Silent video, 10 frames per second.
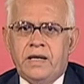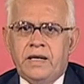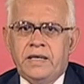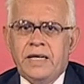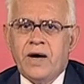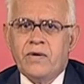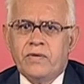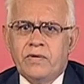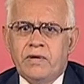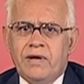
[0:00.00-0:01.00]
Now,
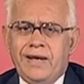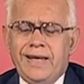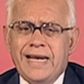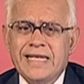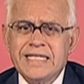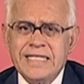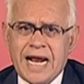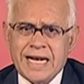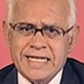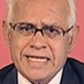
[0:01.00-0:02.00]
let us
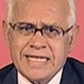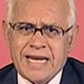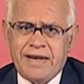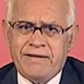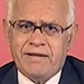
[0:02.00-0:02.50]
understand